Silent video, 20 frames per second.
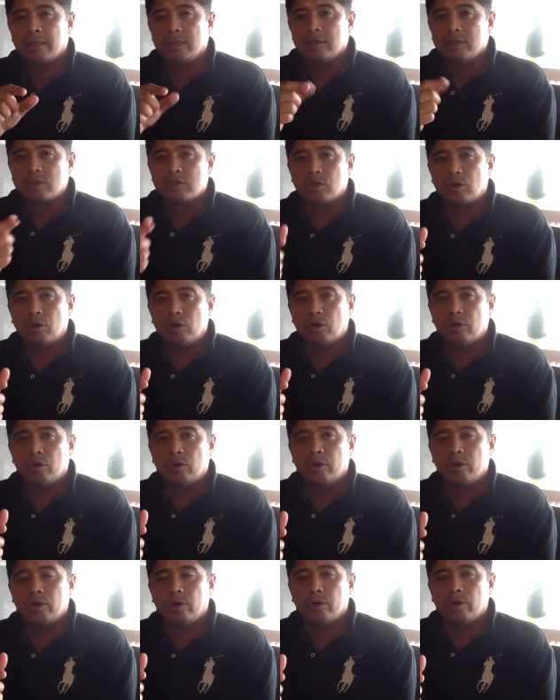
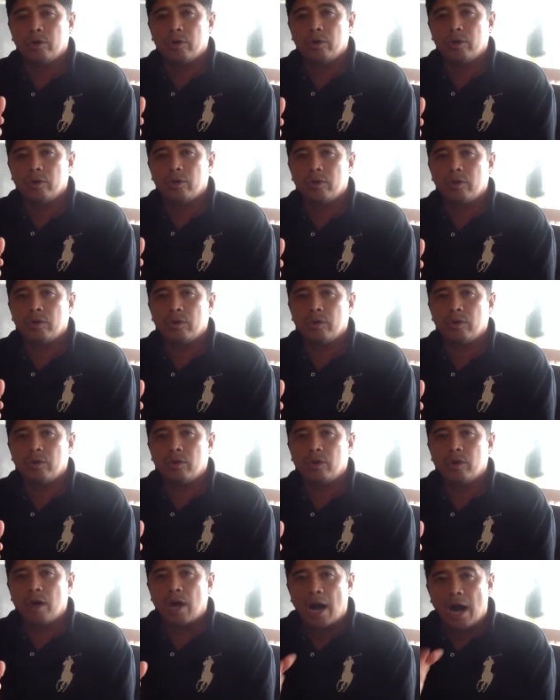So
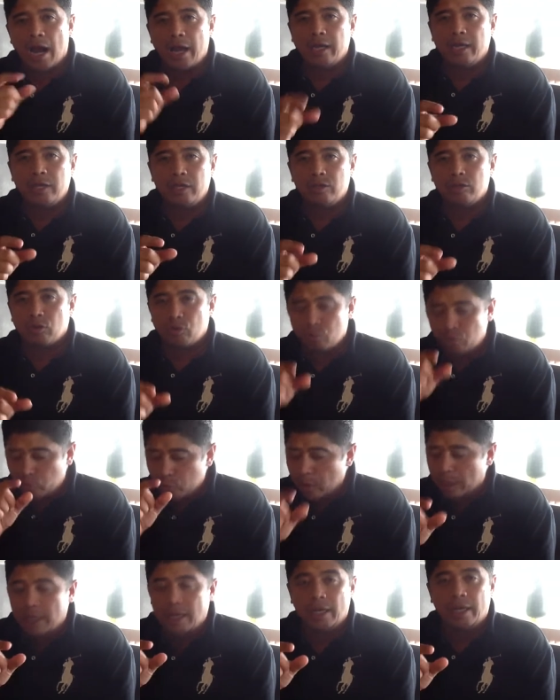I need to
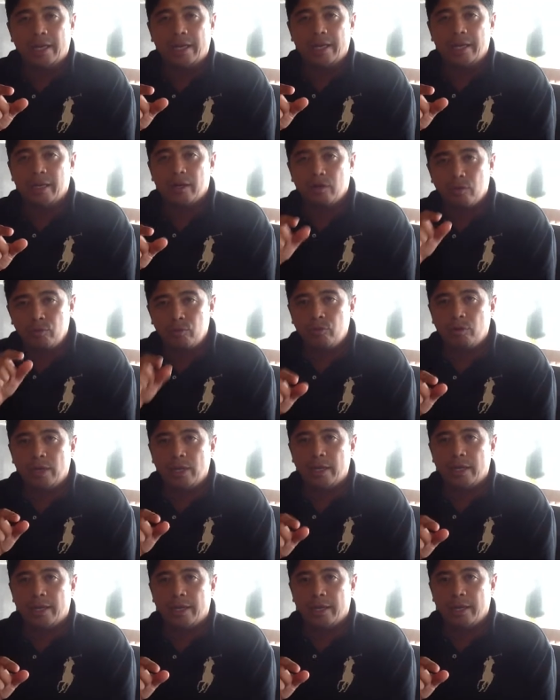really,
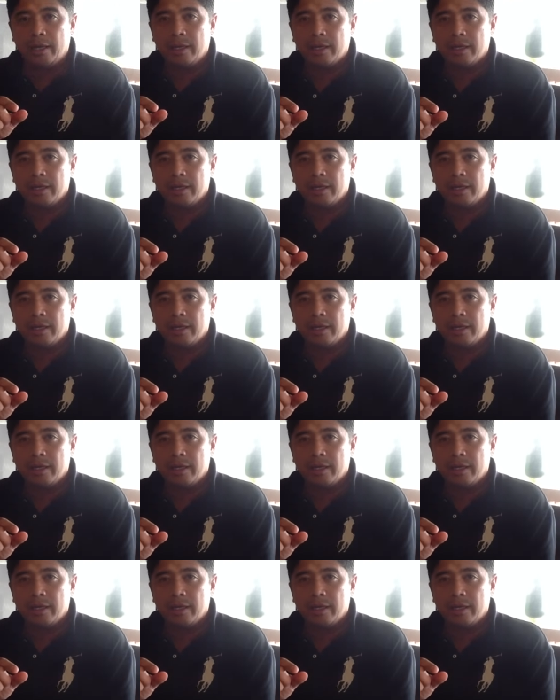really